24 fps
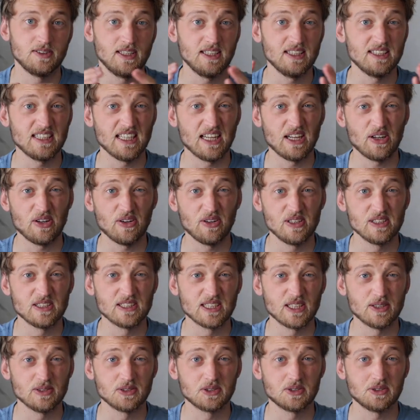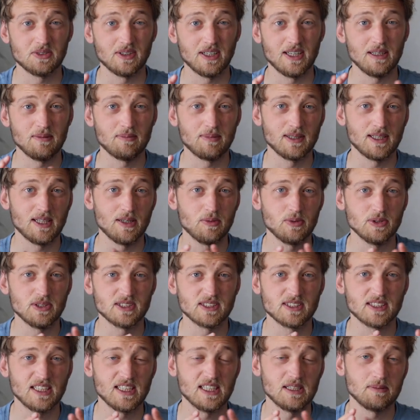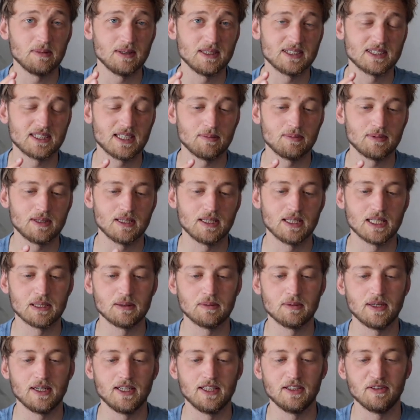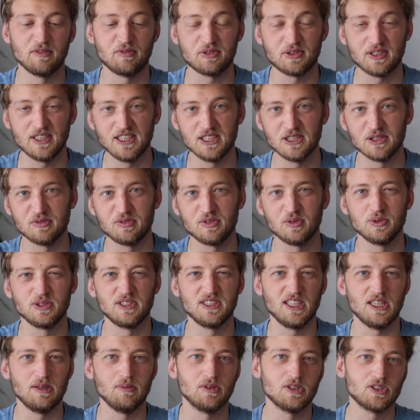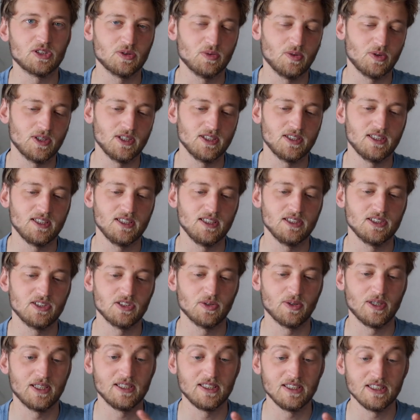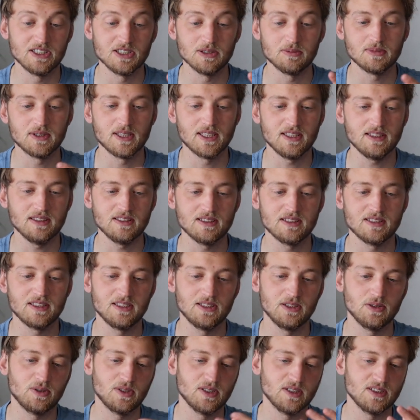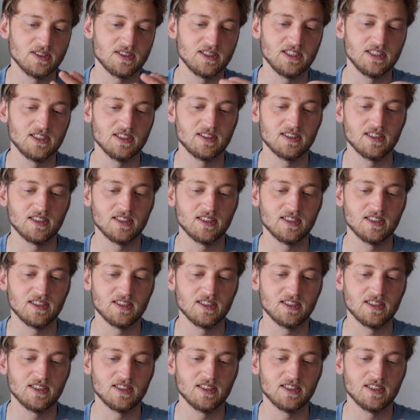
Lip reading: that all sounds great, but I was still a bit skeptical and afraid of losing image quality, so I did some tests, and you can see the